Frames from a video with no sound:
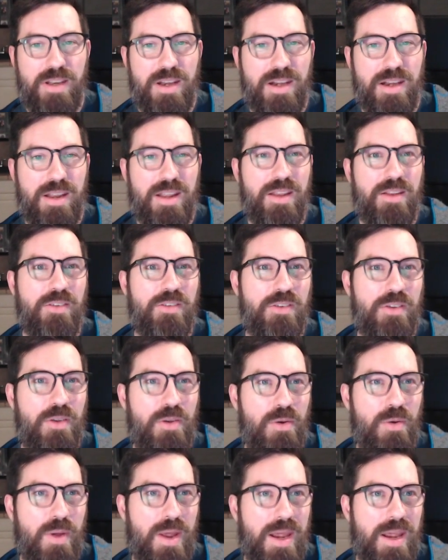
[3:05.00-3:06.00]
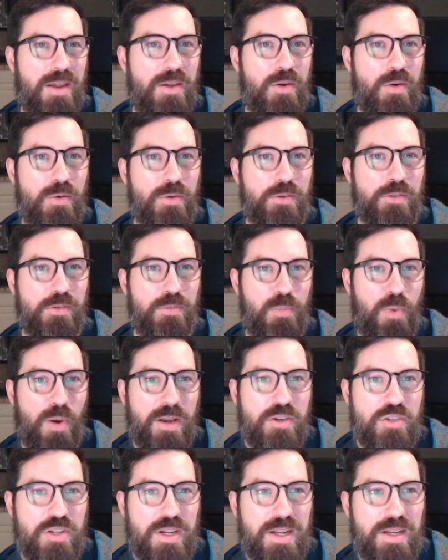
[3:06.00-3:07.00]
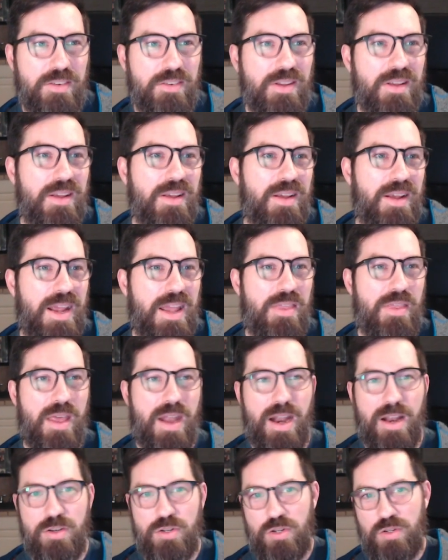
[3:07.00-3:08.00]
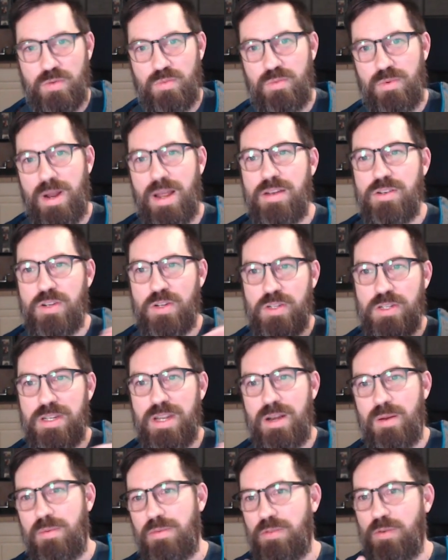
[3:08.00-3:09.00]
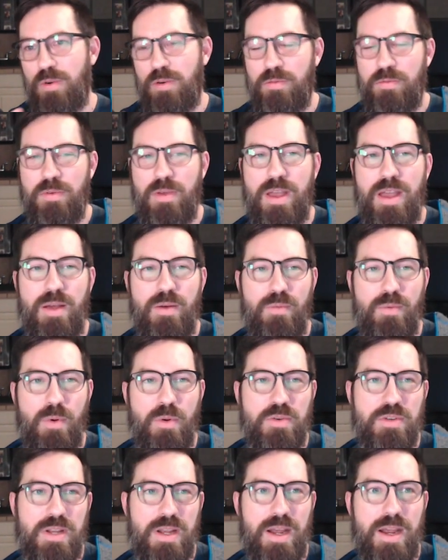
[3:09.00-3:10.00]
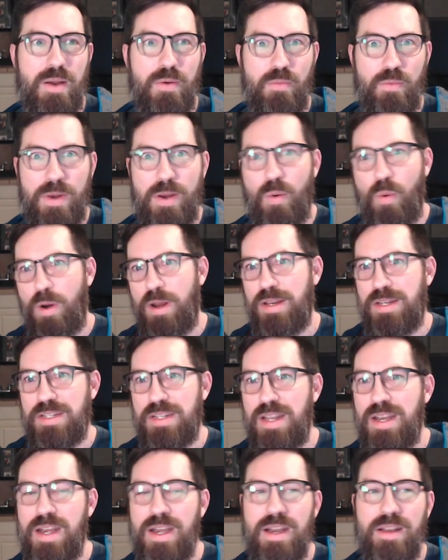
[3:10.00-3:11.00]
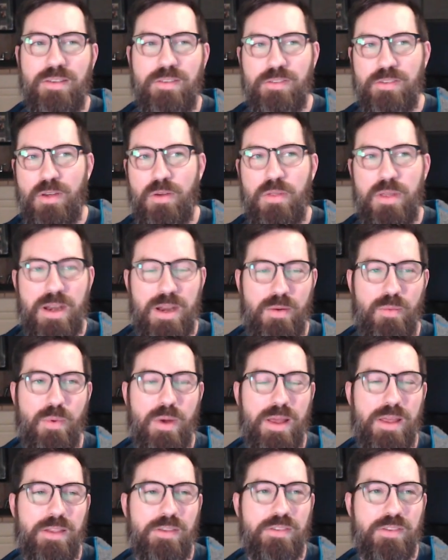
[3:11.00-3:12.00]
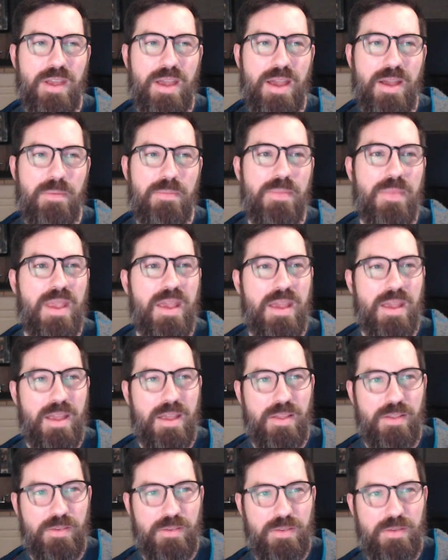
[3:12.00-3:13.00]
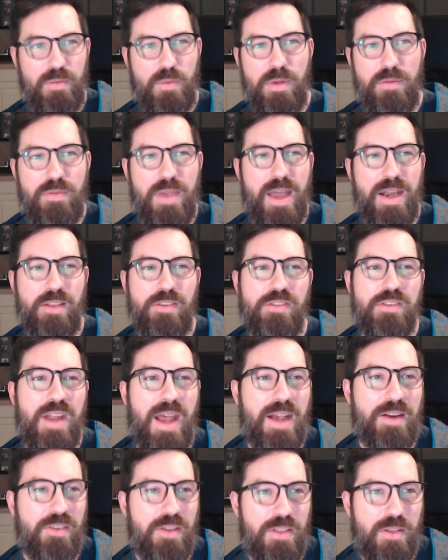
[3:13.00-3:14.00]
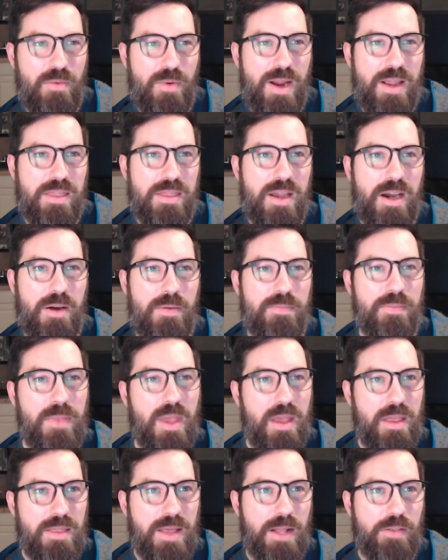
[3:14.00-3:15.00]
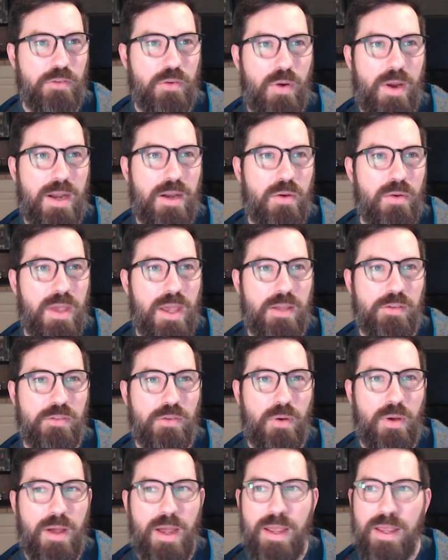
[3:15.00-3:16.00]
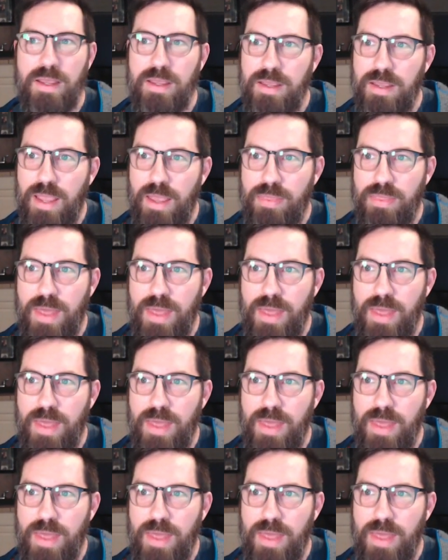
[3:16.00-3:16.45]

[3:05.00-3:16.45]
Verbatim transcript: it into a Google spreadsheet and then I just I just did a sort of uh, I reoriented it so that it was um, we've got it stacked on the right there. That's great. Okay, so I get